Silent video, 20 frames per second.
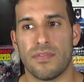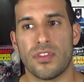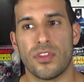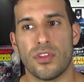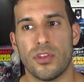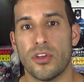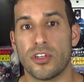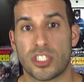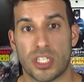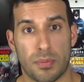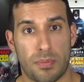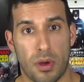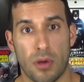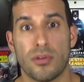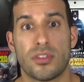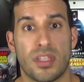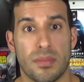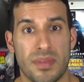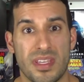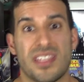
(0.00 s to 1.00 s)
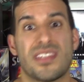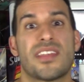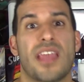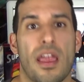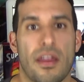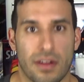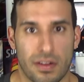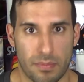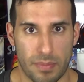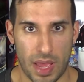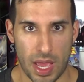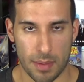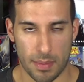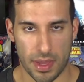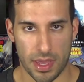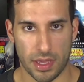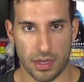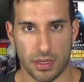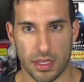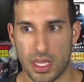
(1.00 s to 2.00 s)
You're supposed to be scared of
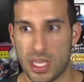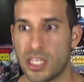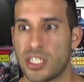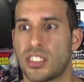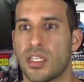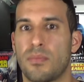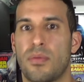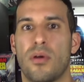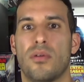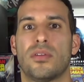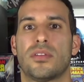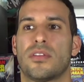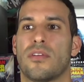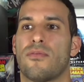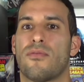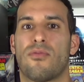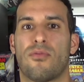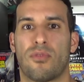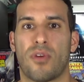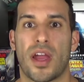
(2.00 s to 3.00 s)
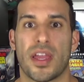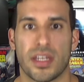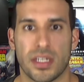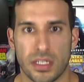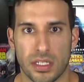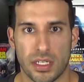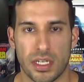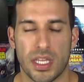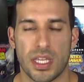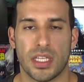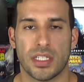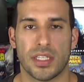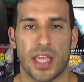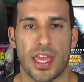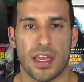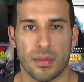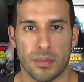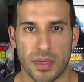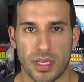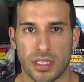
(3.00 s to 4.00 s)
Batman. He's supposed to frighten his
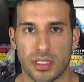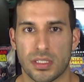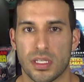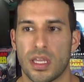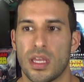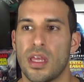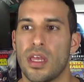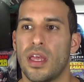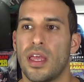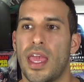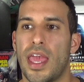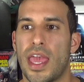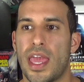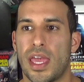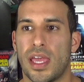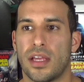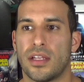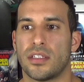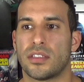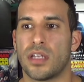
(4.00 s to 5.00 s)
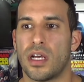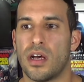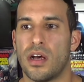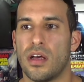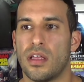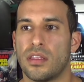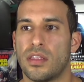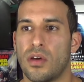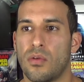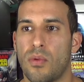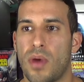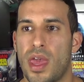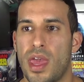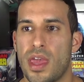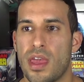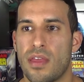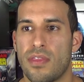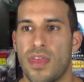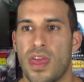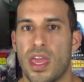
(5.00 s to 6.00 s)
enemies. And the
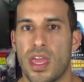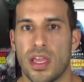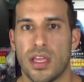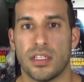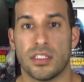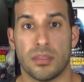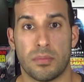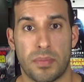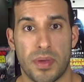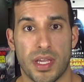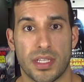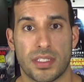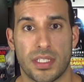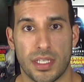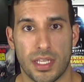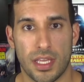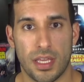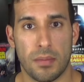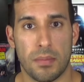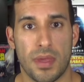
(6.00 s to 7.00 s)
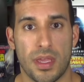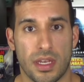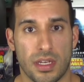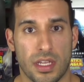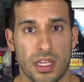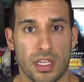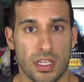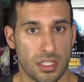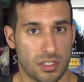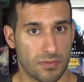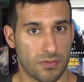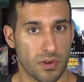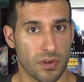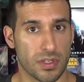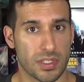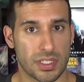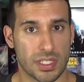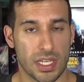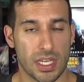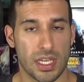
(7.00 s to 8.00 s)
way they depicted him in his
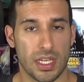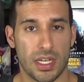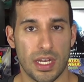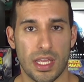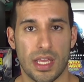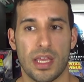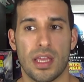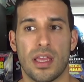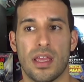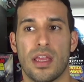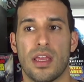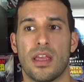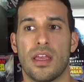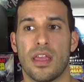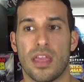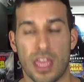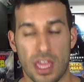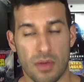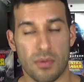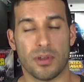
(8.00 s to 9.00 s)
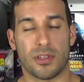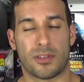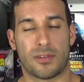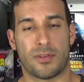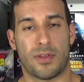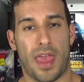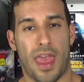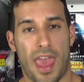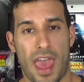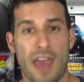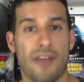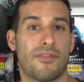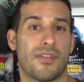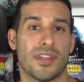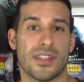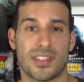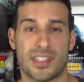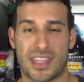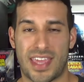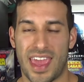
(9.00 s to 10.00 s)
first scene, he was
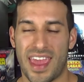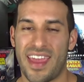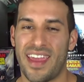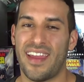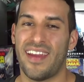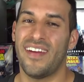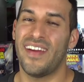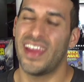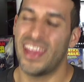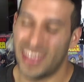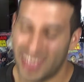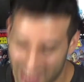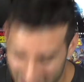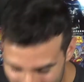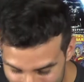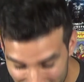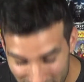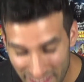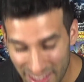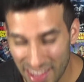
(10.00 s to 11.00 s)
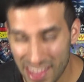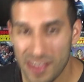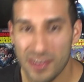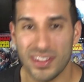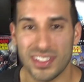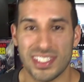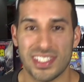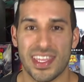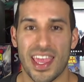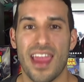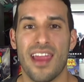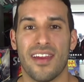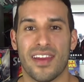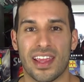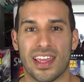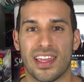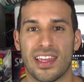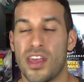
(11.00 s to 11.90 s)
effing scary. He was scary.